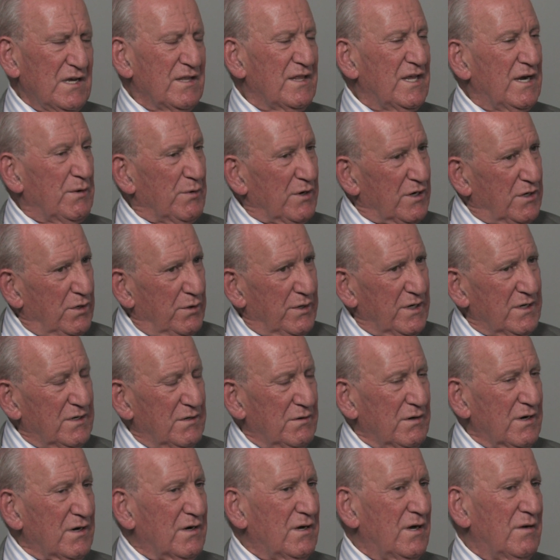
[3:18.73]
they were going to
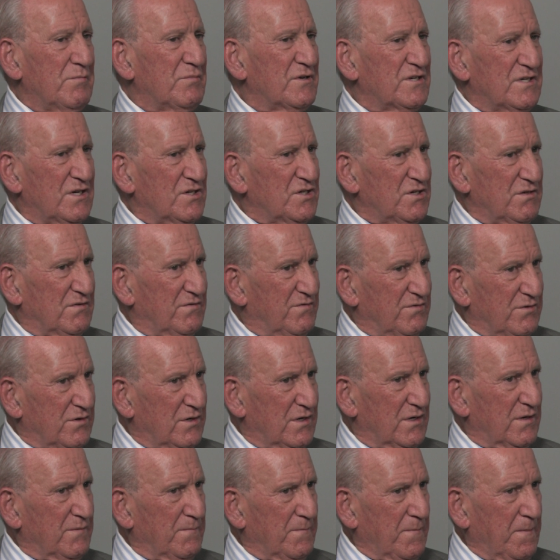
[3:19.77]
our competition for
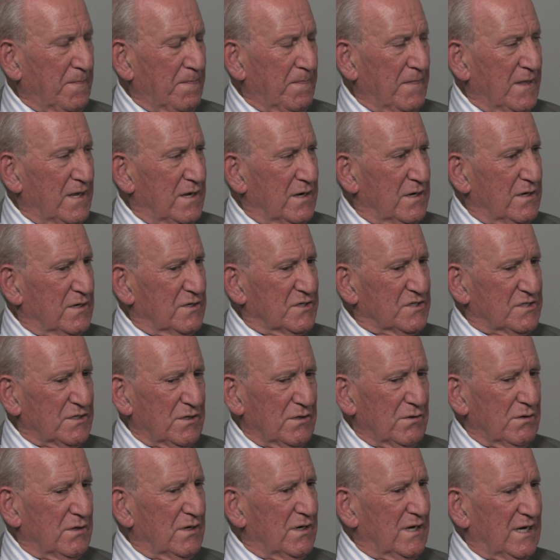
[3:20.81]
it.
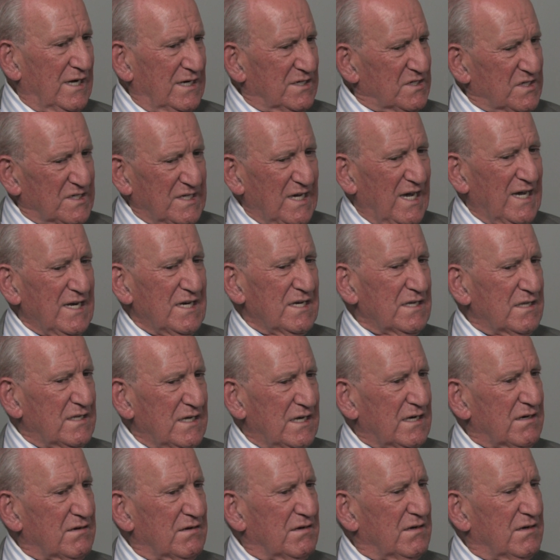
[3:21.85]
So I decided that